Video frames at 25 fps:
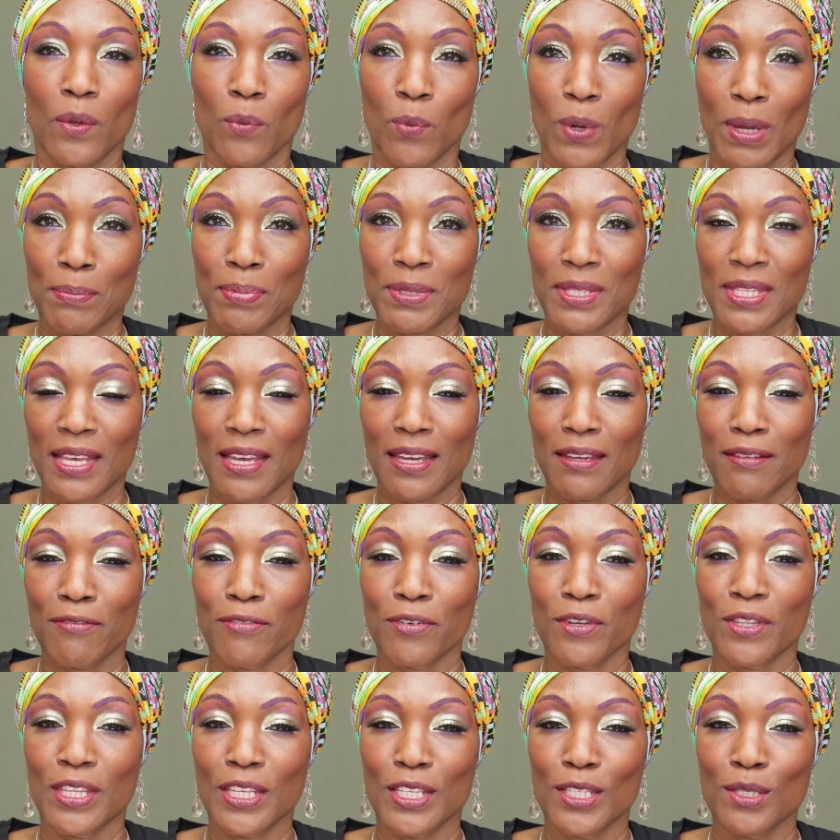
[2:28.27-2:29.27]
website
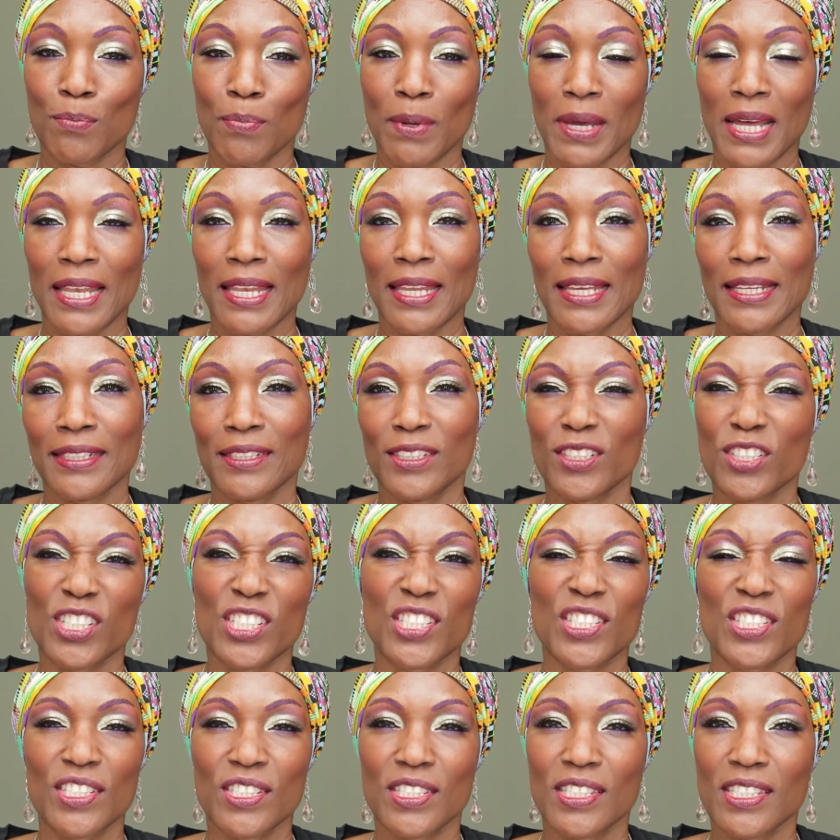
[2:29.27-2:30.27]
for this palette
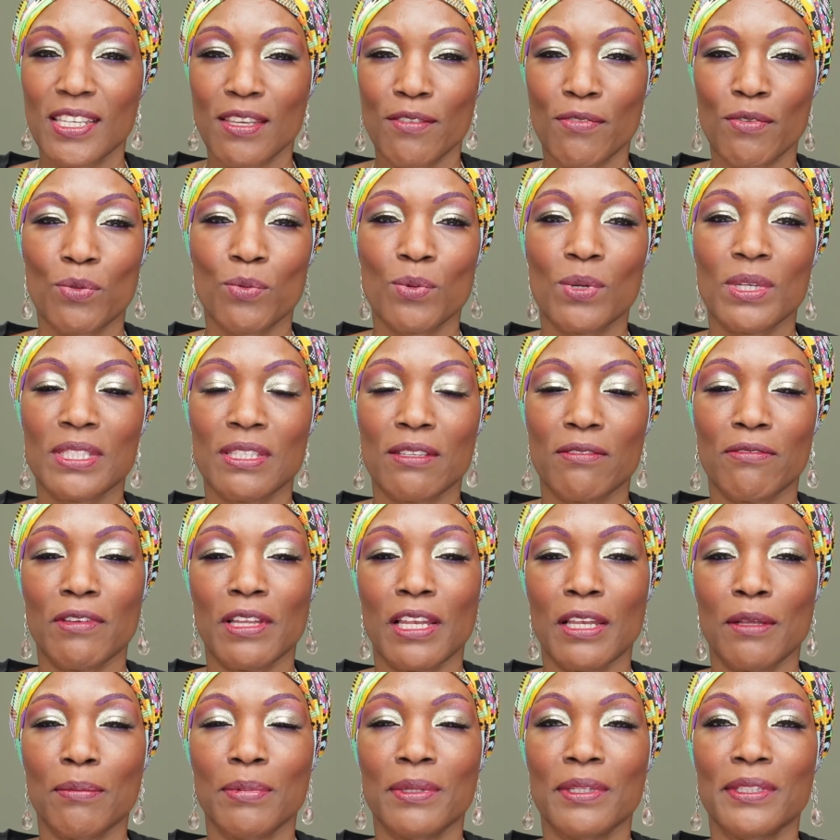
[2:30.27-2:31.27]
just to see if it was
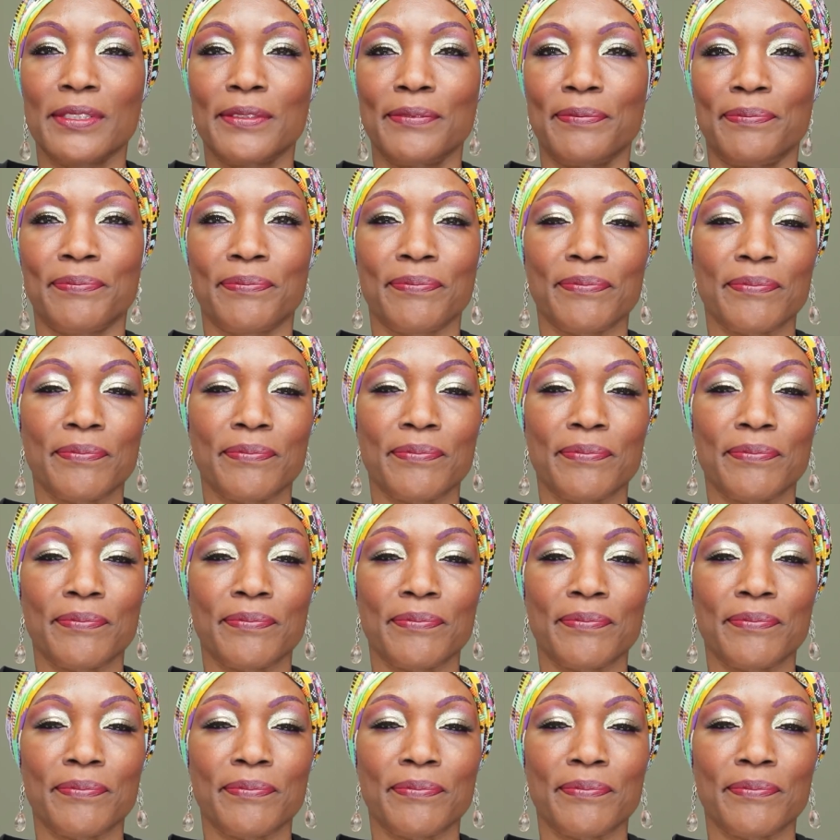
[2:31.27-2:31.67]
available.